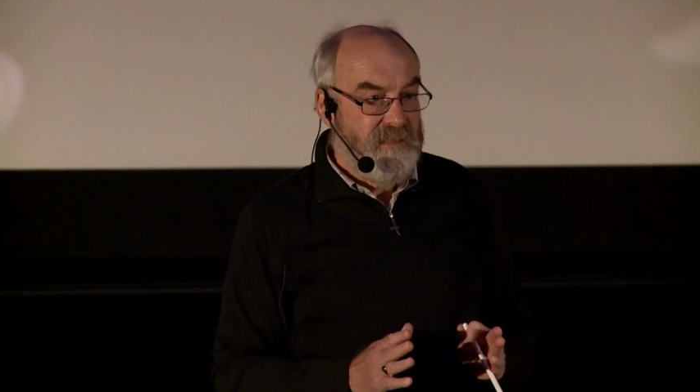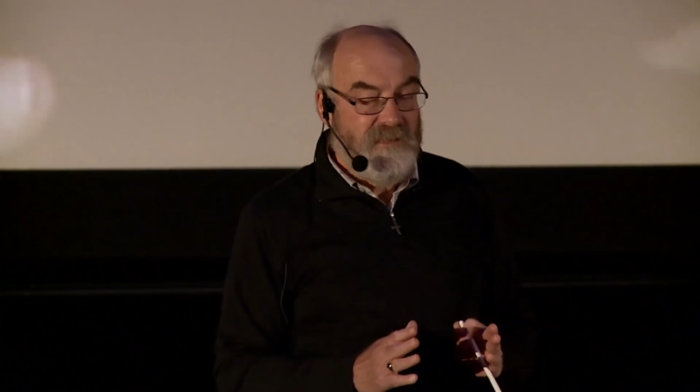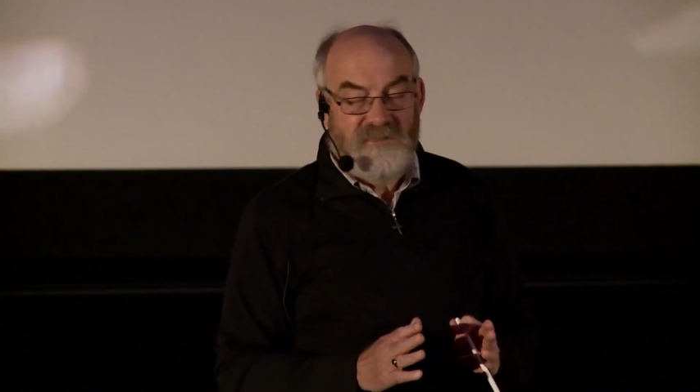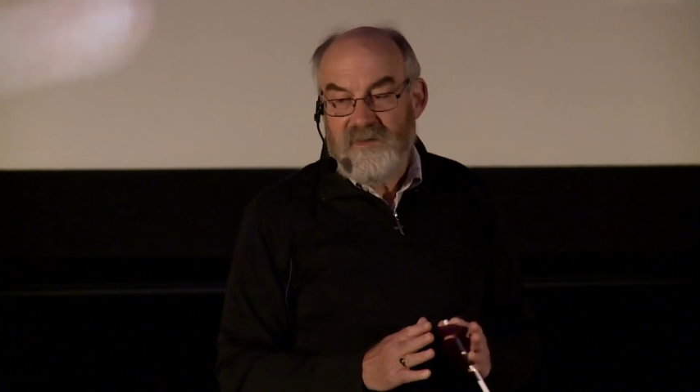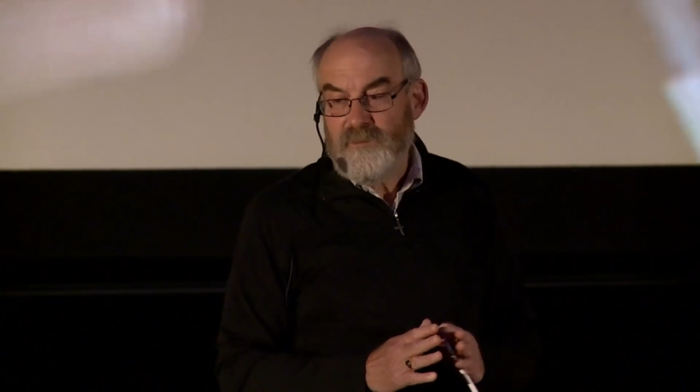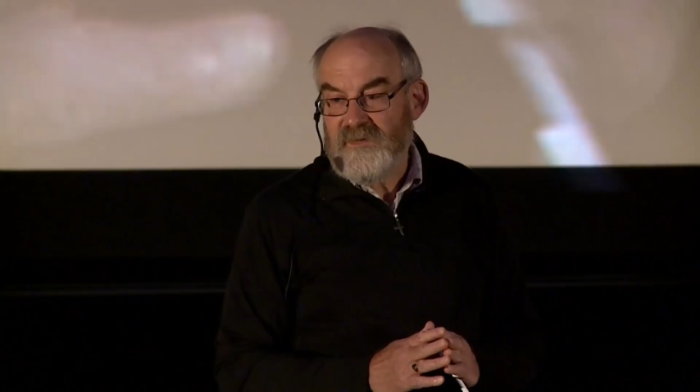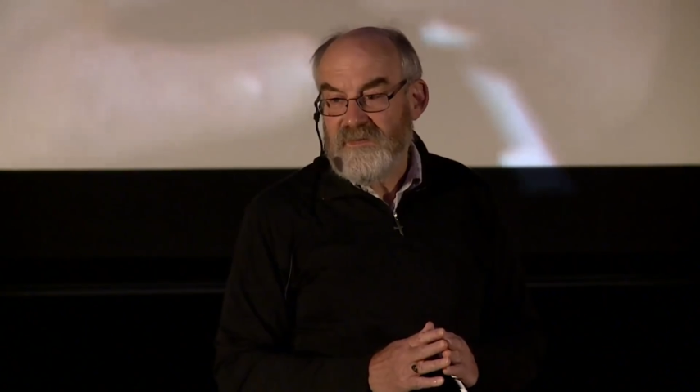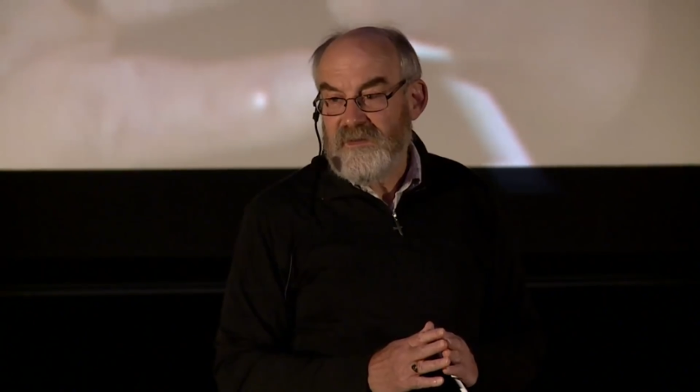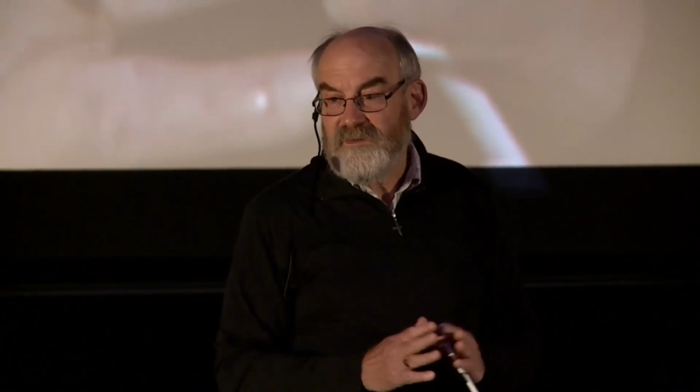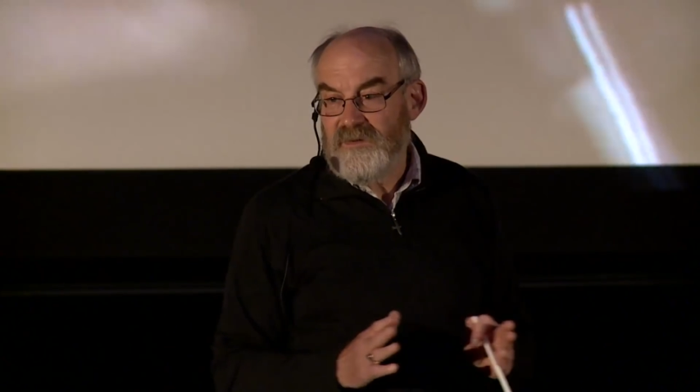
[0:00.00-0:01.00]
and said, we're
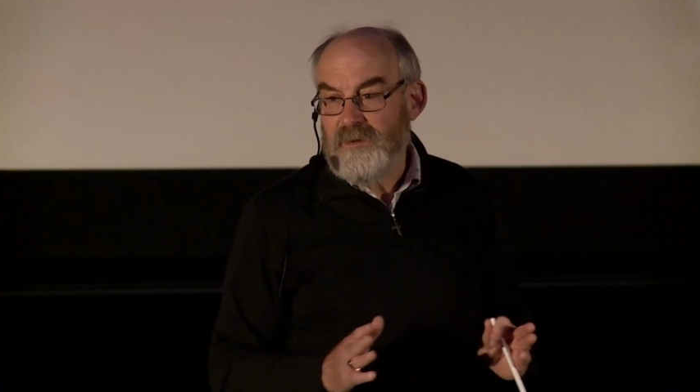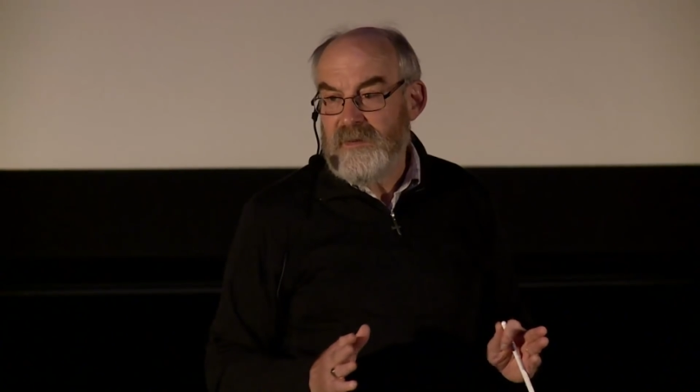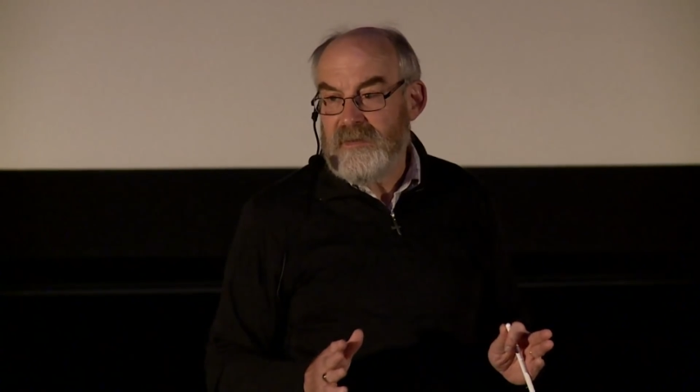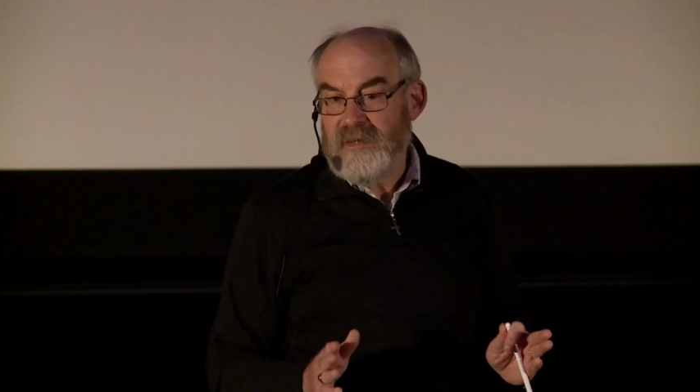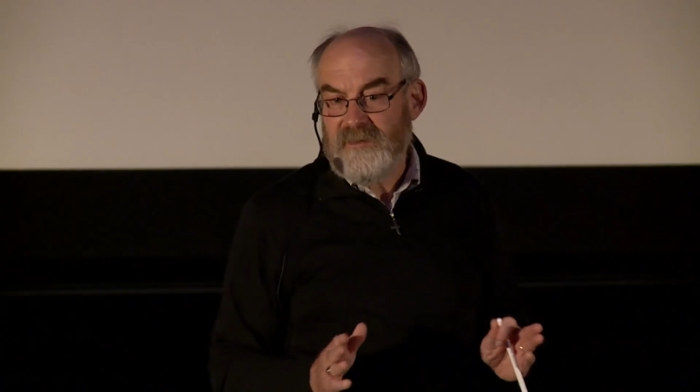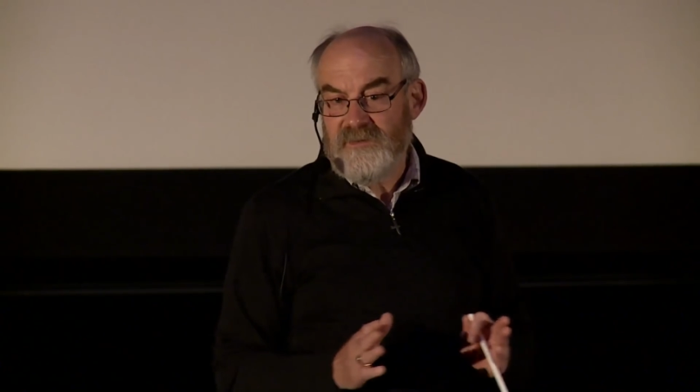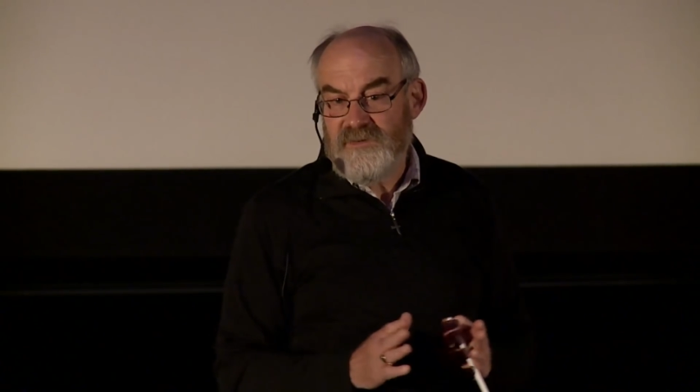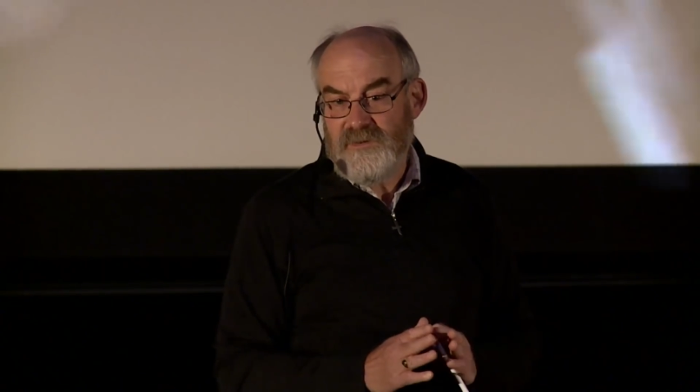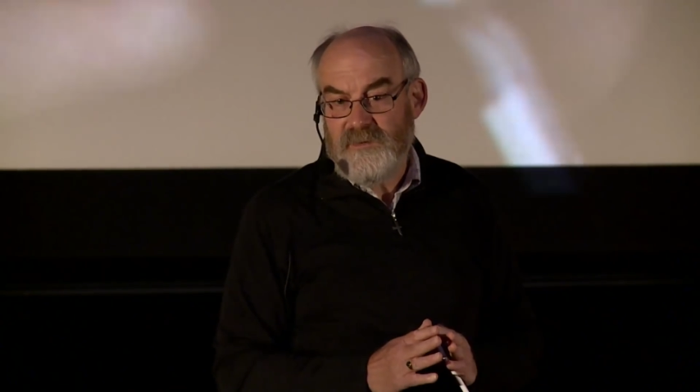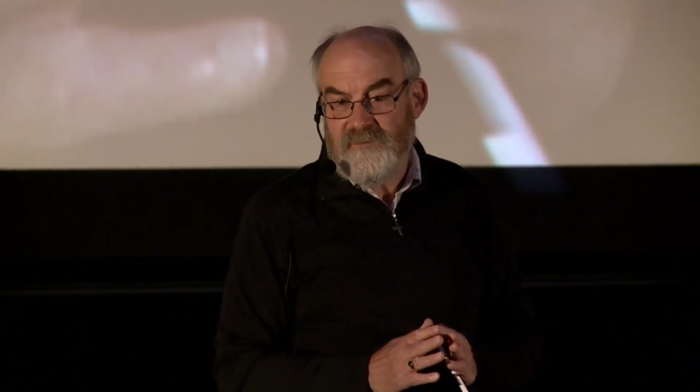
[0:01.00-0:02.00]
still doing that,
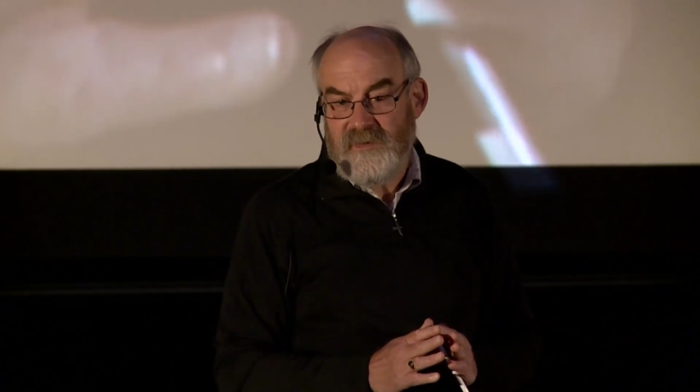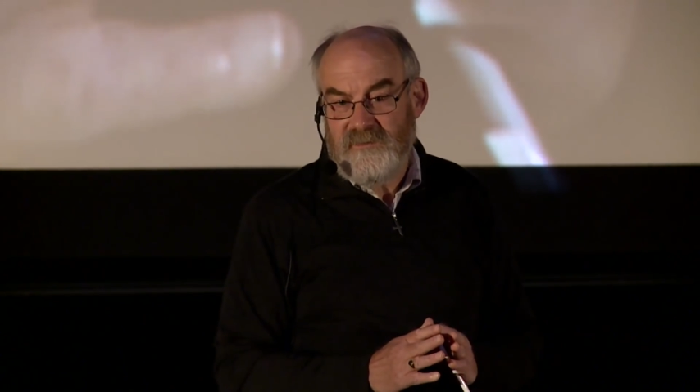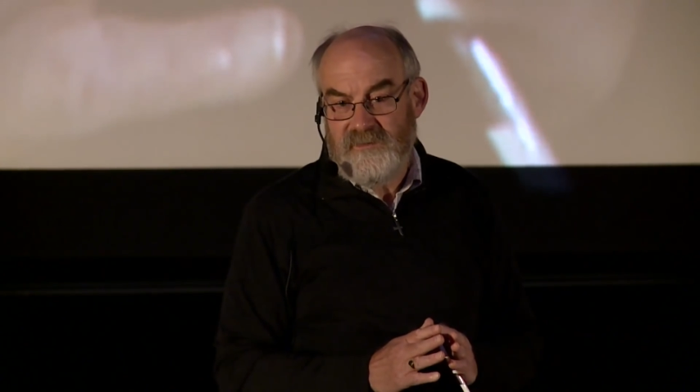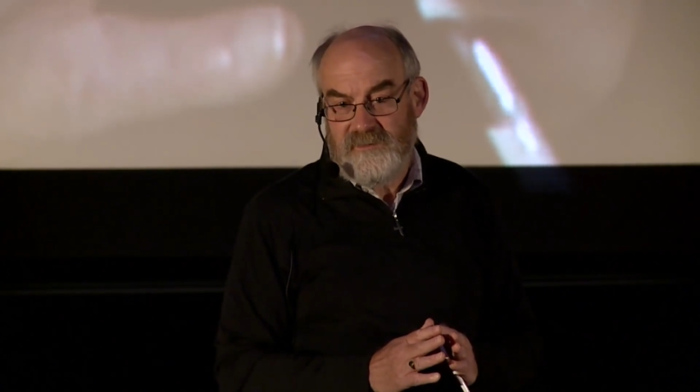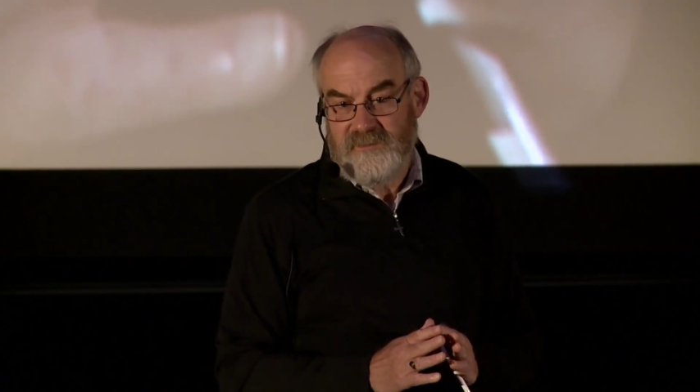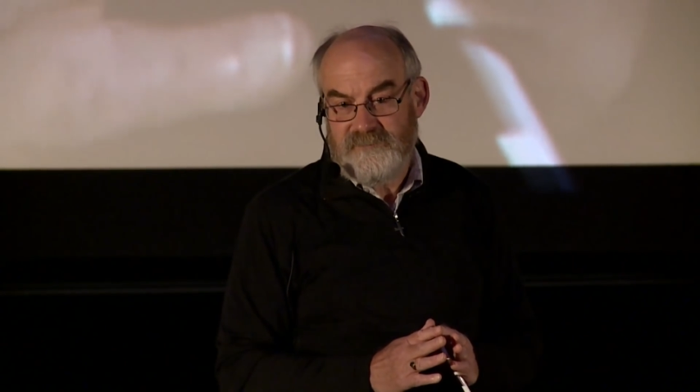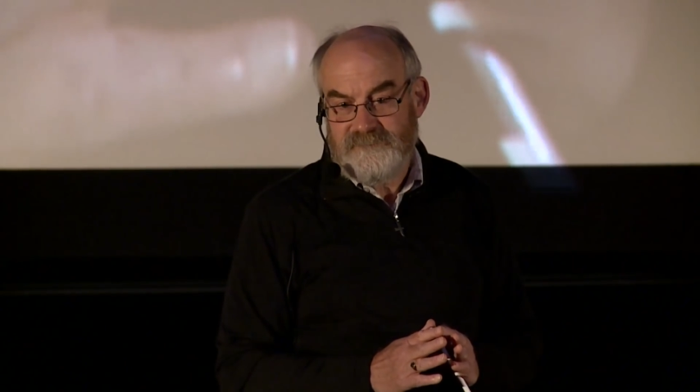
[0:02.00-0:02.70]
did you invent it?